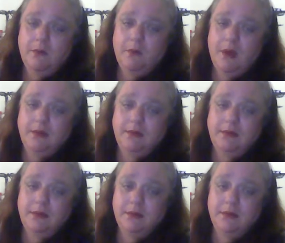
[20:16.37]

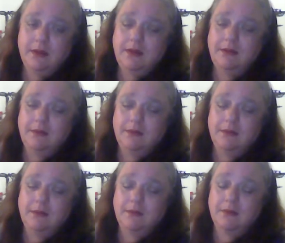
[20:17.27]
want and
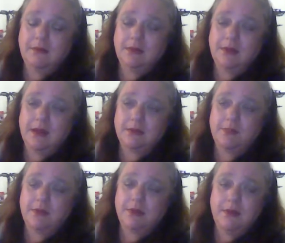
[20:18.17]

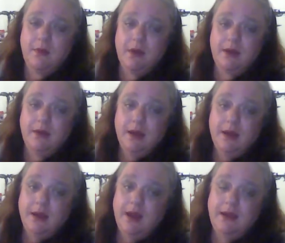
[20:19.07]
desperately want
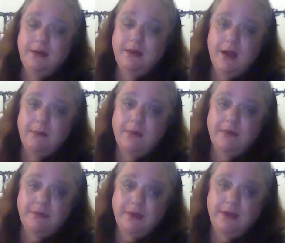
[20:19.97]
a
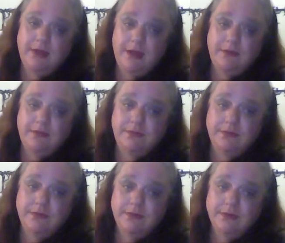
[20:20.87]
drama-free life,
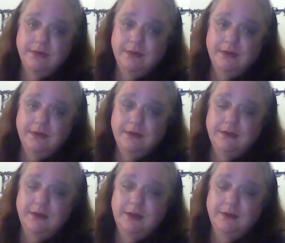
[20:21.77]

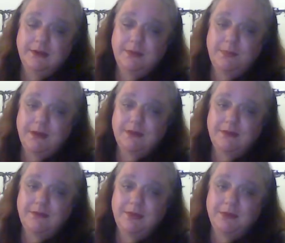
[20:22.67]
so it's
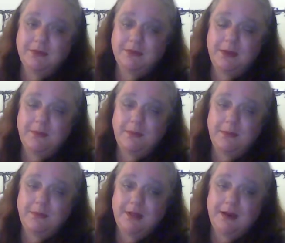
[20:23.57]
best if those type of
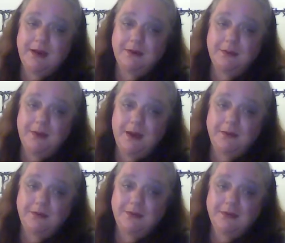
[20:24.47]
people aren't
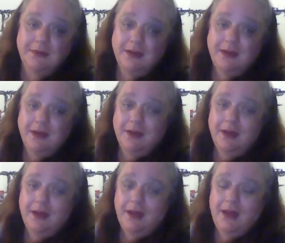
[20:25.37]
around,
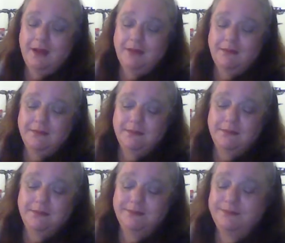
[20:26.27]
um,